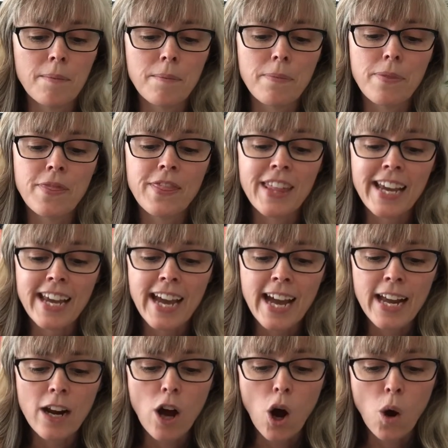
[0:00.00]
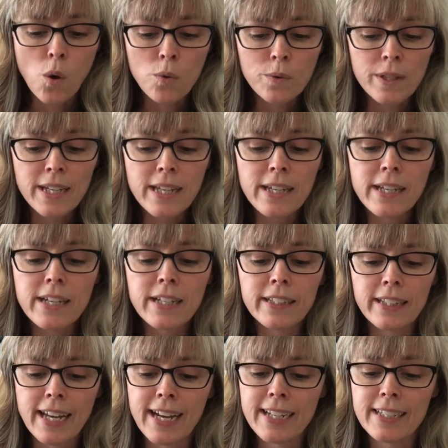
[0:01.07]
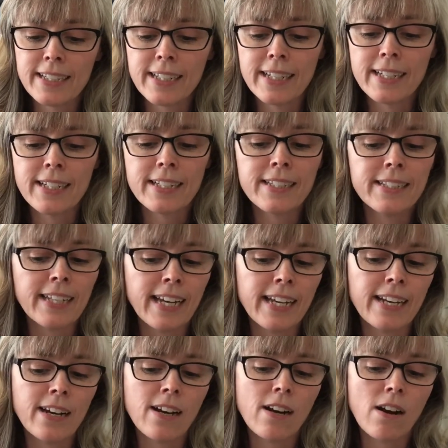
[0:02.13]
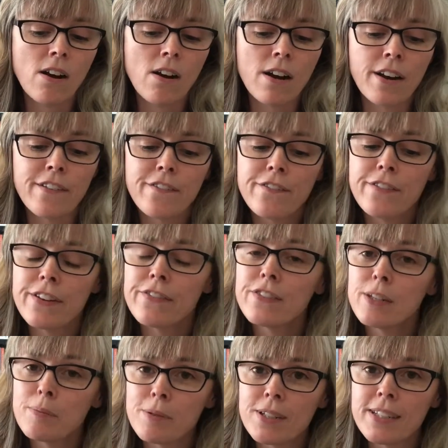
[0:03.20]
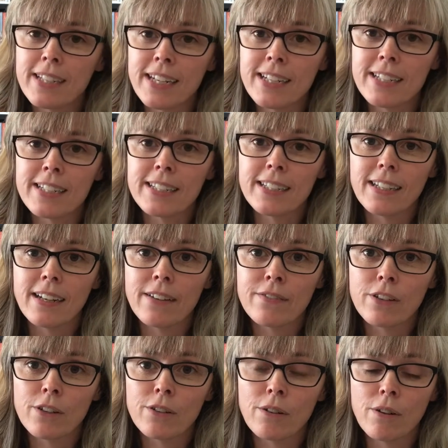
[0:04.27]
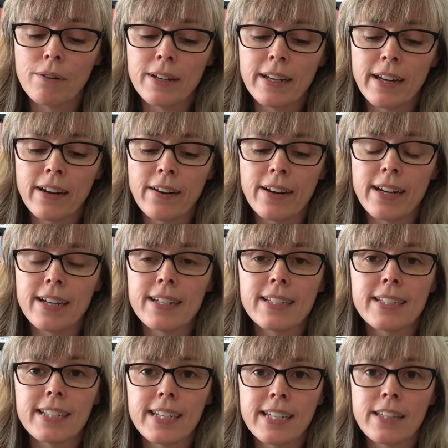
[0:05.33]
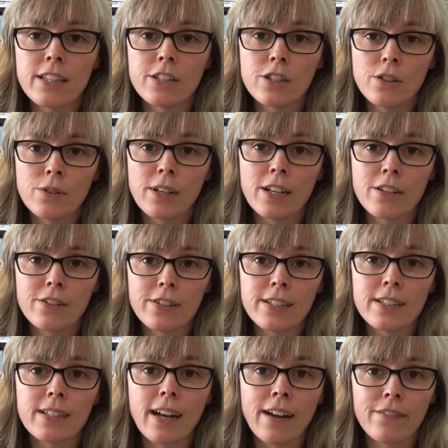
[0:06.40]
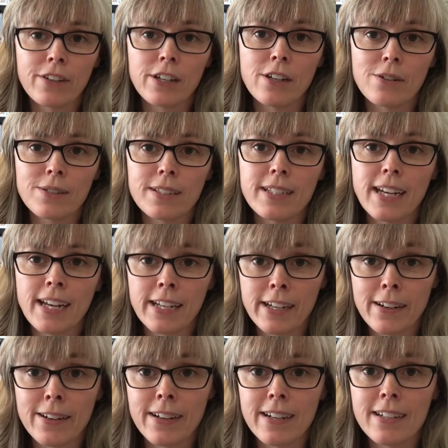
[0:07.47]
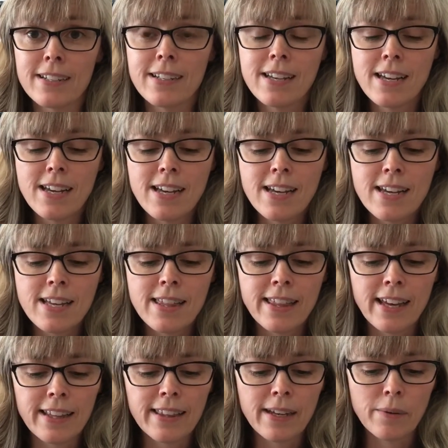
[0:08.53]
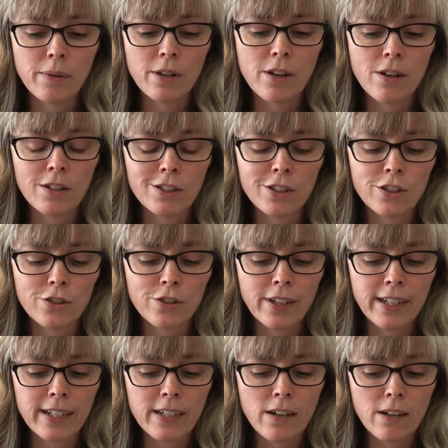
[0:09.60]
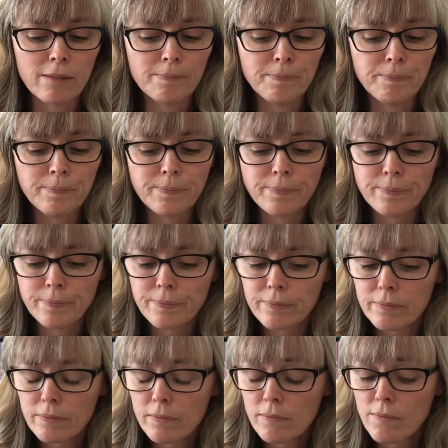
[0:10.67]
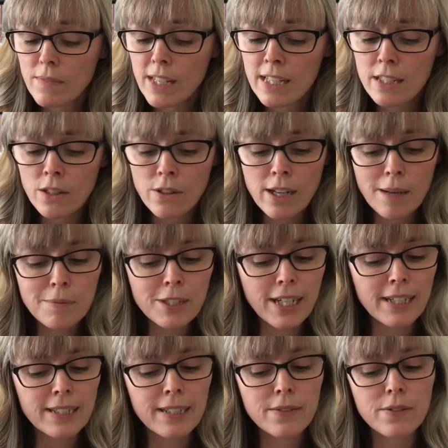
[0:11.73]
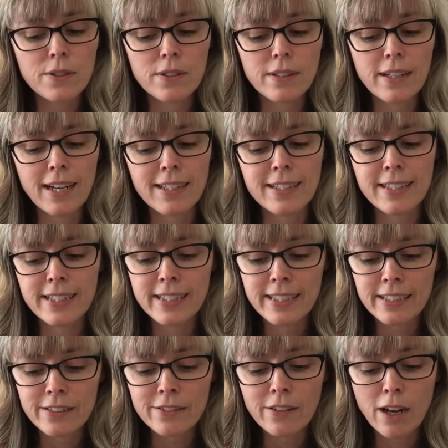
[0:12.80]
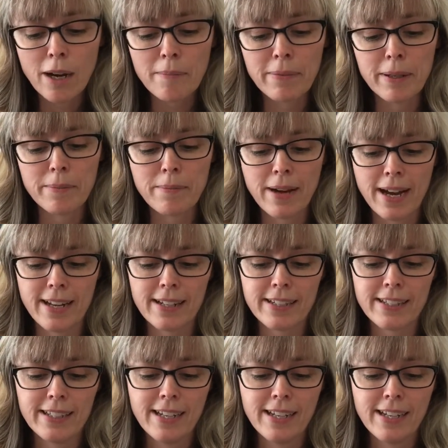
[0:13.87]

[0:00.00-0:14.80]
They had only collected data on 50% of the growing areas in the two countries, Ivory Coast and Ghana, that they were concentrating on. So the objectives had still not been met.